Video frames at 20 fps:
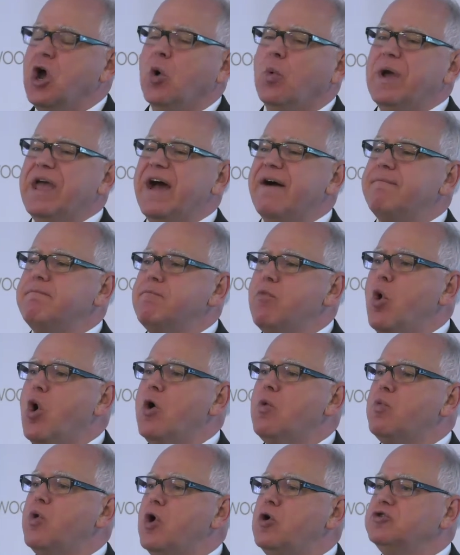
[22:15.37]
we have
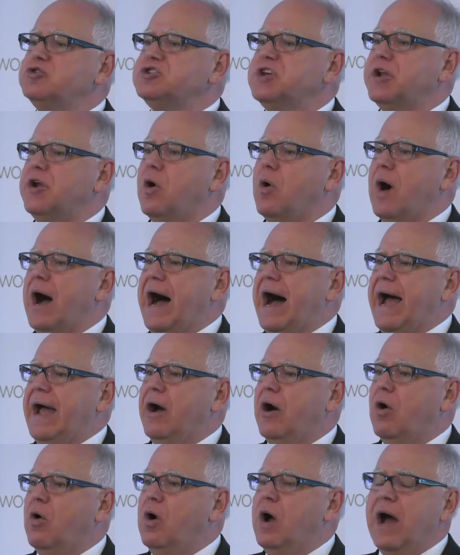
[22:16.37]
more roads than
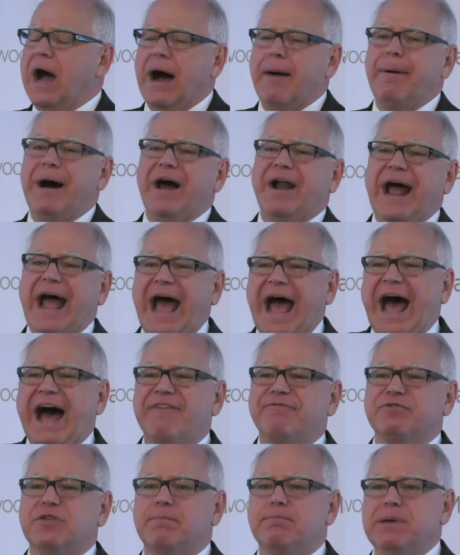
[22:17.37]
Ohio, about
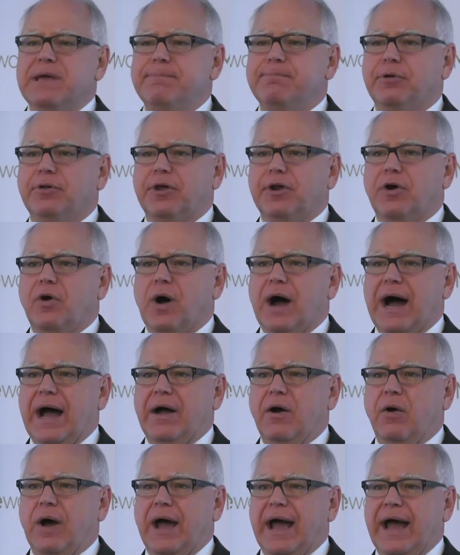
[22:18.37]
half the people that
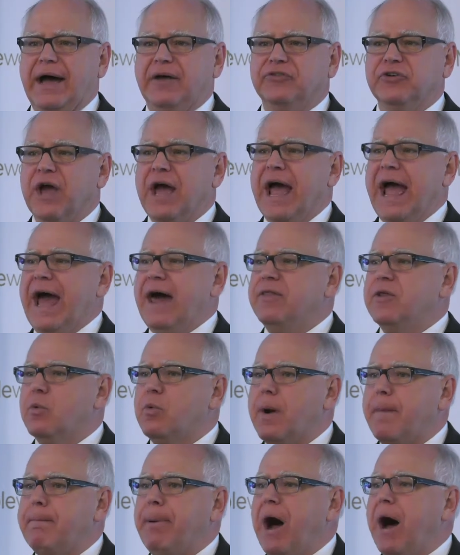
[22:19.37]
Ohio has. And the
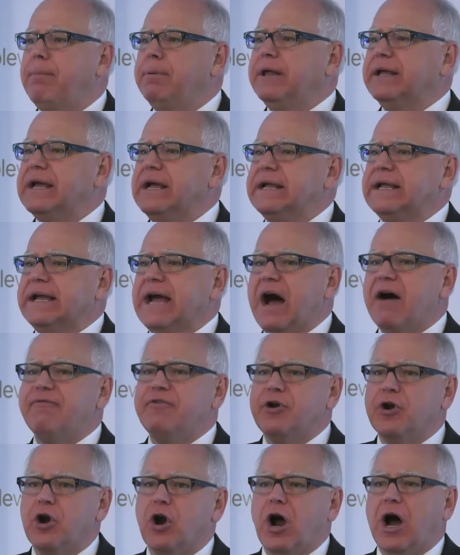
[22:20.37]
Republican
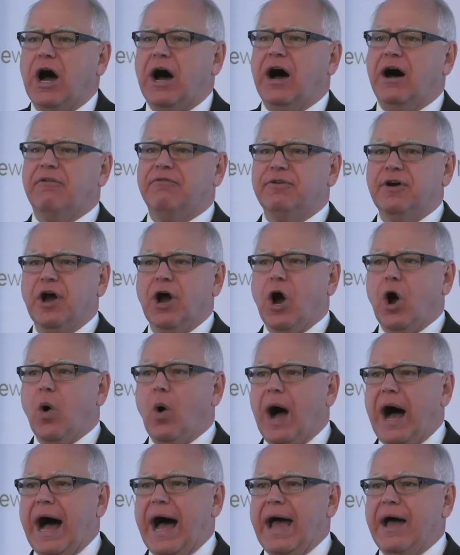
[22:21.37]
governor of
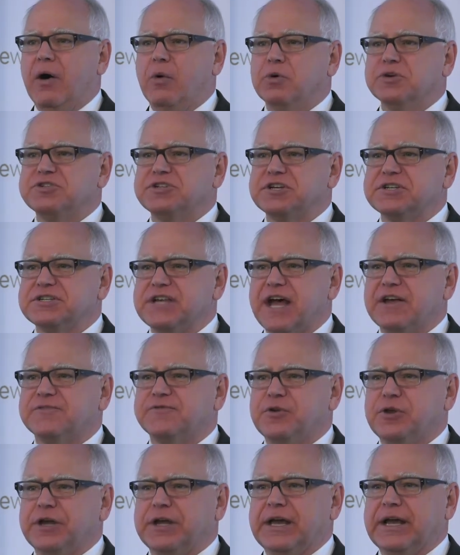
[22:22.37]
Ohio was
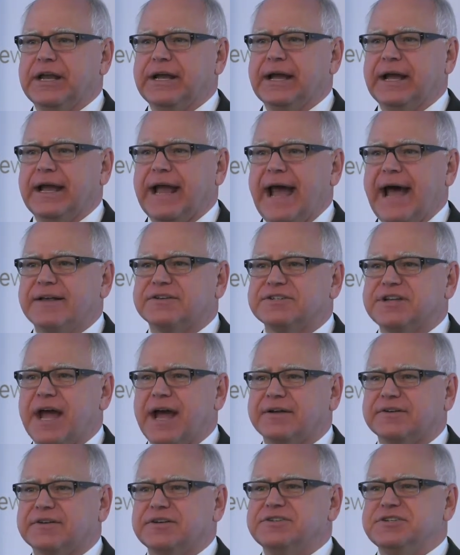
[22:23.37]
successful in getting a gas
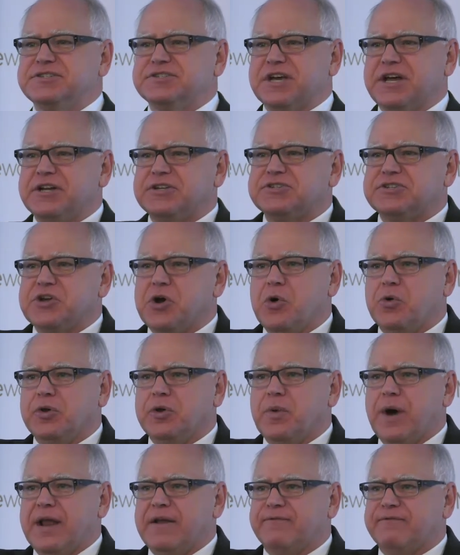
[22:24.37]
tax because he said it's the
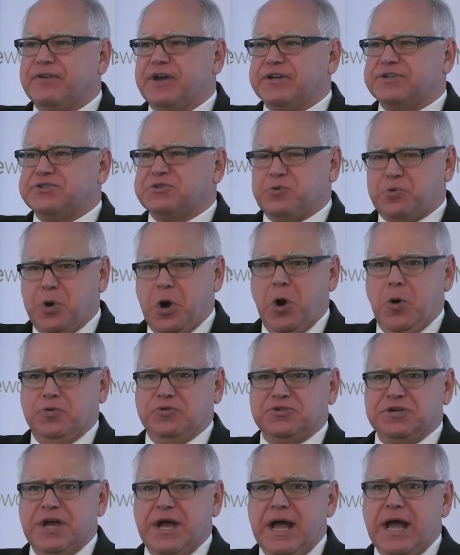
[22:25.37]
only way to fix the
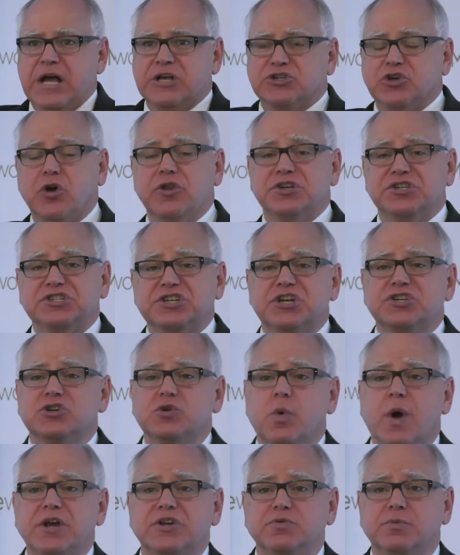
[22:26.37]
roads. So the
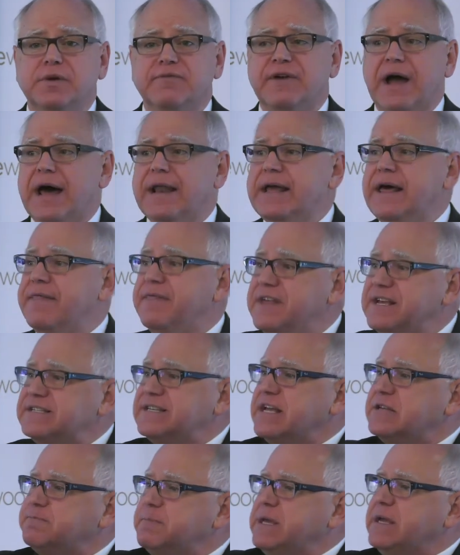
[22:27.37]
situation we've got in, this
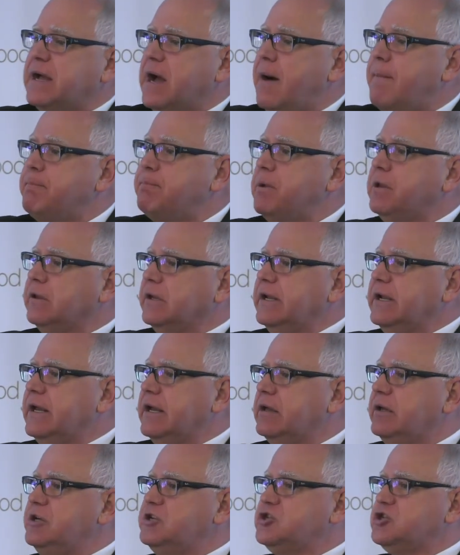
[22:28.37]
has become
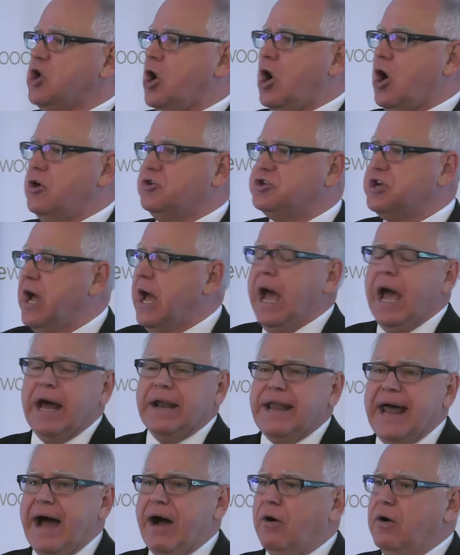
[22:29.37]
politically charged.
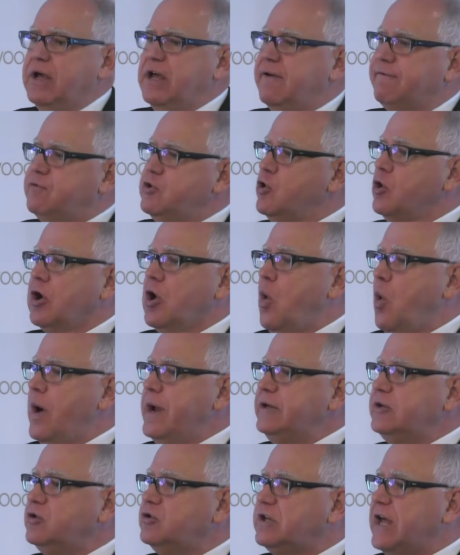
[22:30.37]
Now, if you're
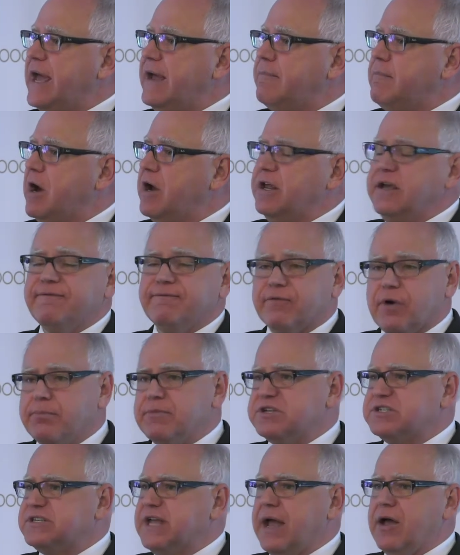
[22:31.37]
going to take money from
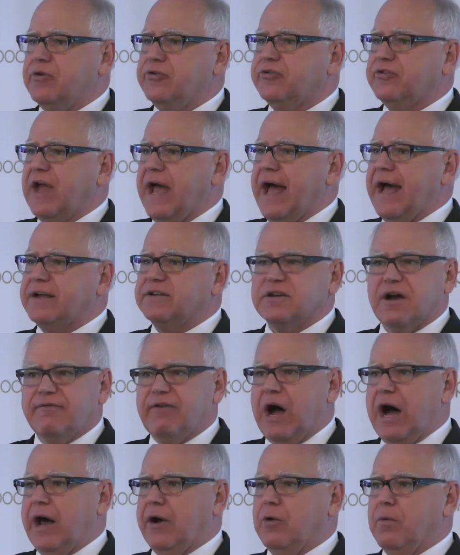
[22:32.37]
the sales tax
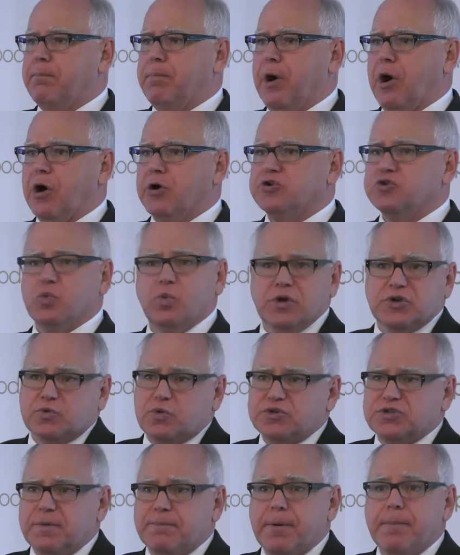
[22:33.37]
of auto parts, which
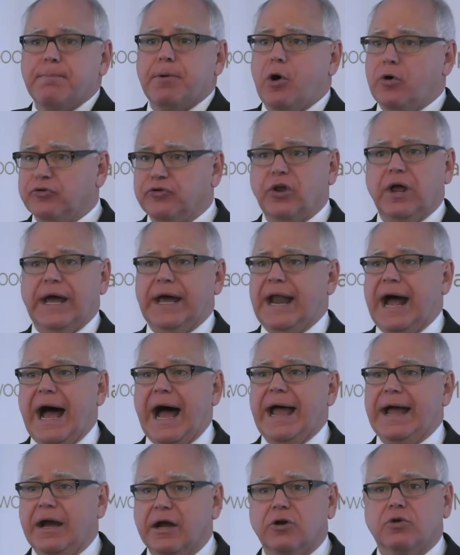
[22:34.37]
was a proposal, and
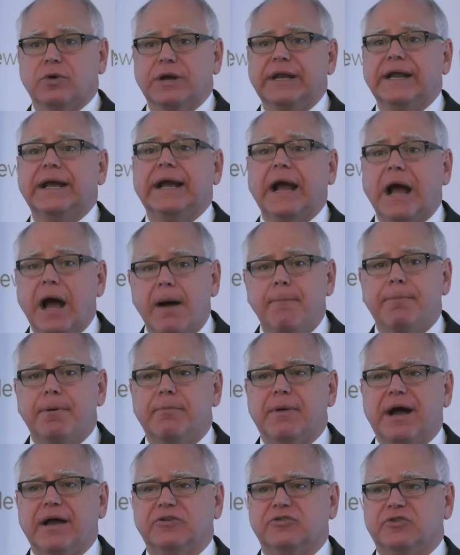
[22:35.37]
I agreed in
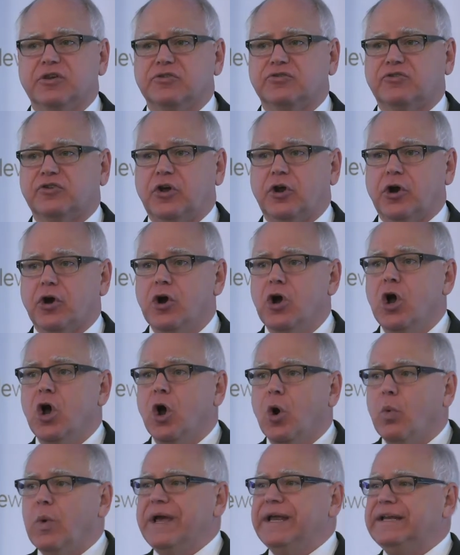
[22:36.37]
compromise this year,
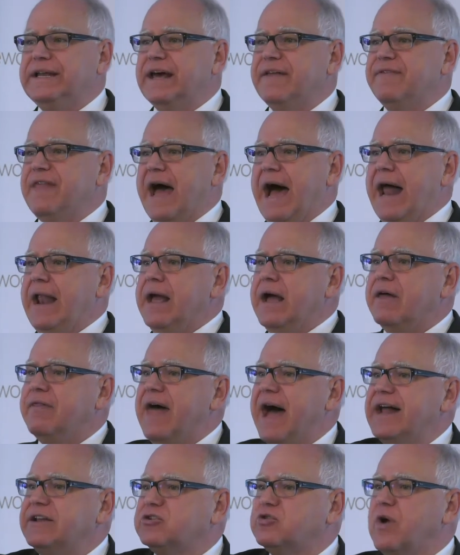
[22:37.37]
we did that.
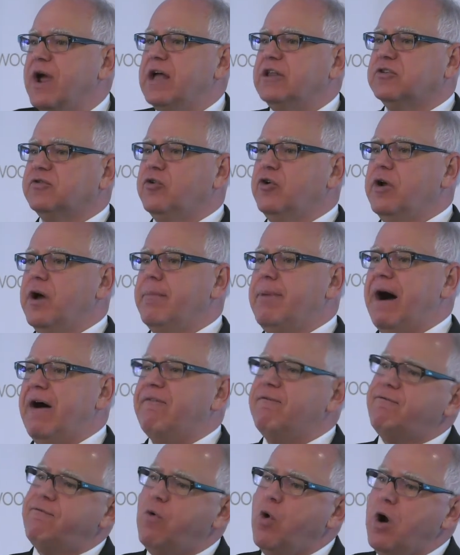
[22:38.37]
That transferred about
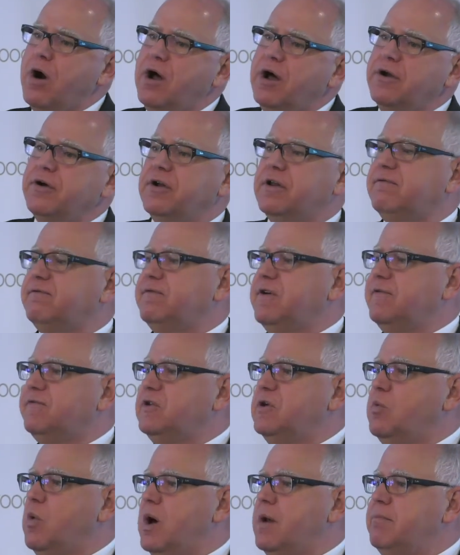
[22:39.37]

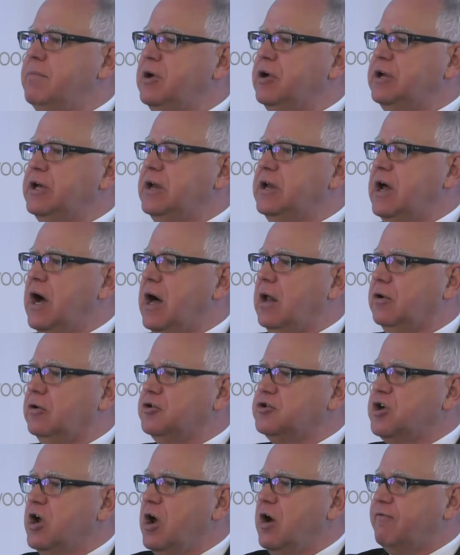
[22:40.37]
$451
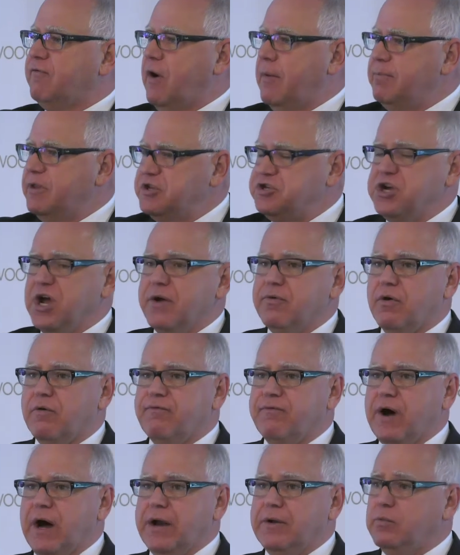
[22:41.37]
million from the general
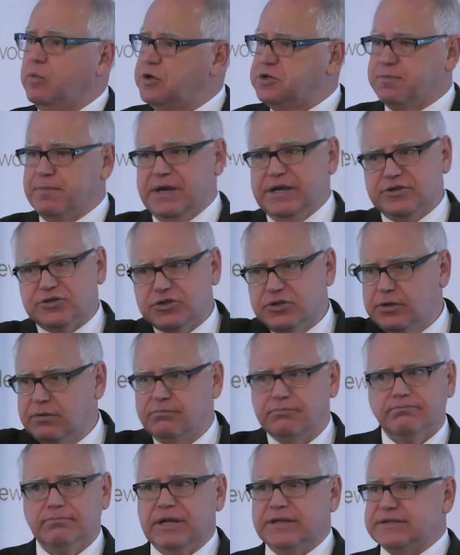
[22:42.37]
fund, which means
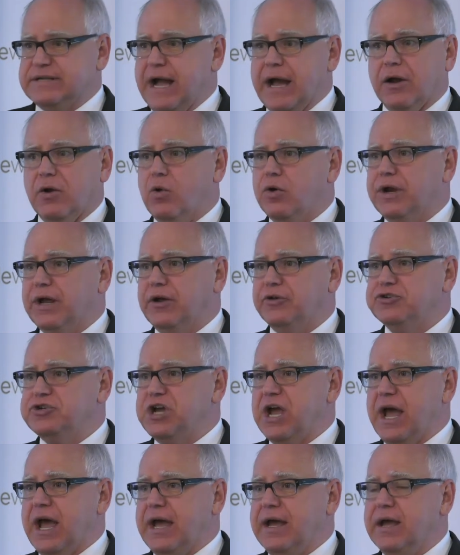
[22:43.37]
it's not going to
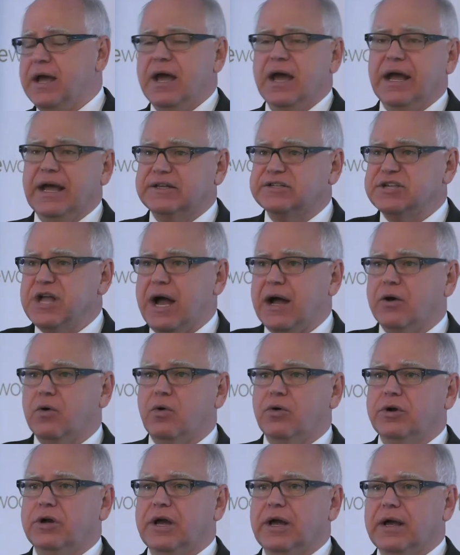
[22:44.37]
LGA, it's not
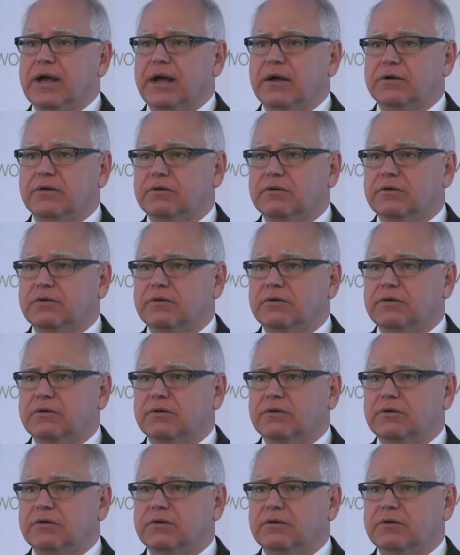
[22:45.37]
going to